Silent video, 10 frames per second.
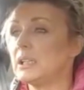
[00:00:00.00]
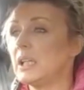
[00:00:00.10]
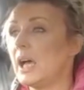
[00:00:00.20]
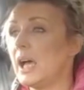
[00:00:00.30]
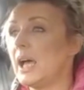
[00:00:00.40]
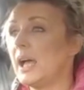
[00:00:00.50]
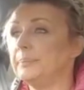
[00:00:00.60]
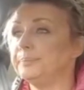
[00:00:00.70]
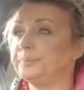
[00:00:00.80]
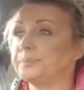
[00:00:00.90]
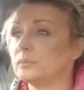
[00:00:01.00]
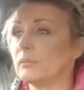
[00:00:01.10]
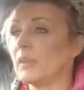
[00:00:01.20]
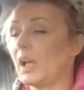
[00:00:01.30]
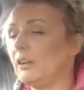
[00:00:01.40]

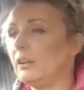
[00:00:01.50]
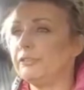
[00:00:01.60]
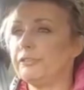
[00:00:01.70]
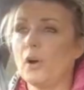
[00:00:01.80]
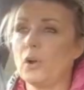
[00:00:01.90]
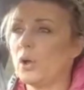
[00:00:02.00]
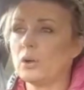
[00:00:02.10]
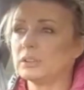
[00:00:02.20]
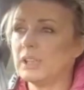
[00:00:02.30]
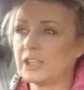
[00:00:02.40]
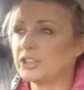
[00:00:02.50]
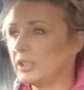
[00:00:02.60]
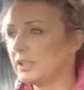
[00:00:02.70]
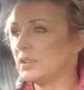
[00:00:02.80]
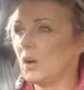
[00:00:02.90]
the faux long
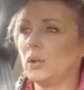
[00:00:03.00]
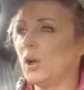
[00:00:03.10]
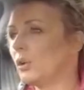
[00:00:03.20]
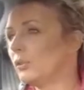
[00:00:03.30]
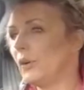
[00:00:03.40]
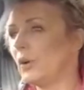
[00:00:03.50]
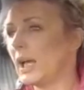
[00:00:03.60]
lashes or long faux